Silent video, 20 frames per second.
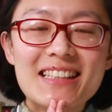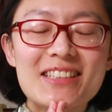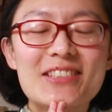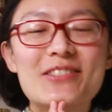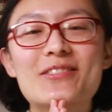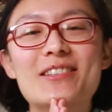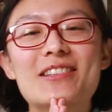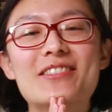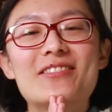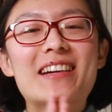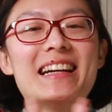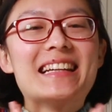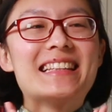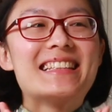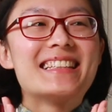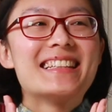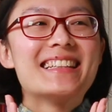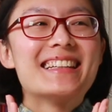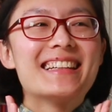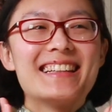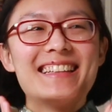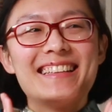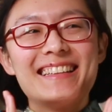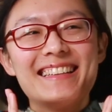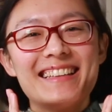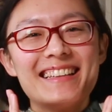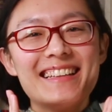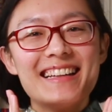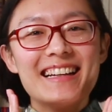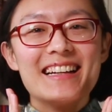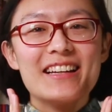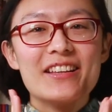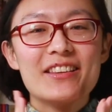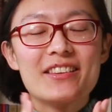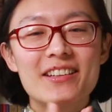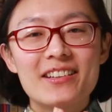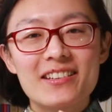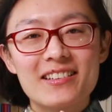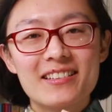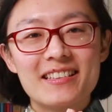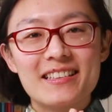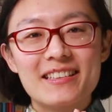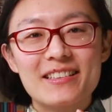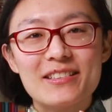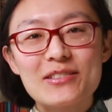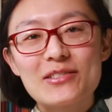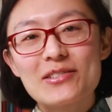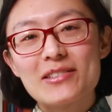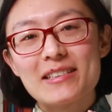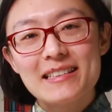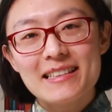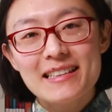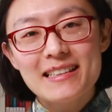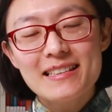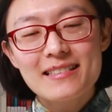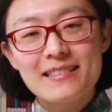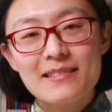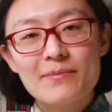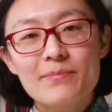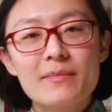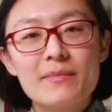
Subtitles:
You were right. I thoroughly enjoyed it.